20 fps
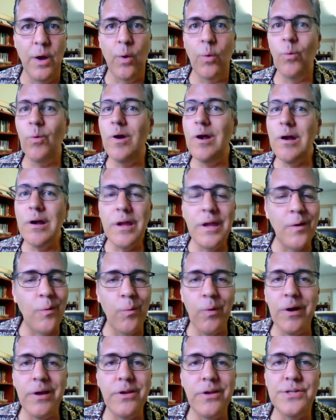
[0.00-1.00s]
Where
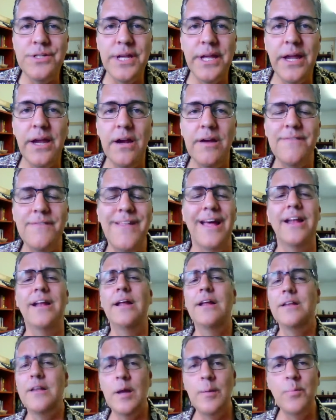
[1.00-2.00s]
can you take care of that?
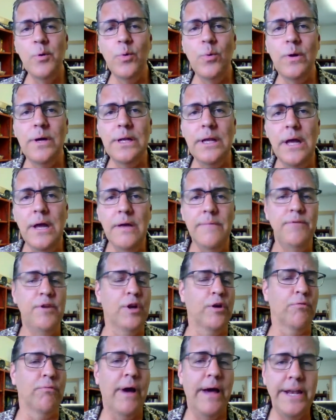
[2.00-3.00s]
Number one, you
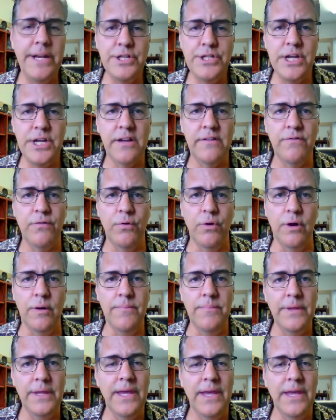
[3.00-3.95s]
can write a check for it,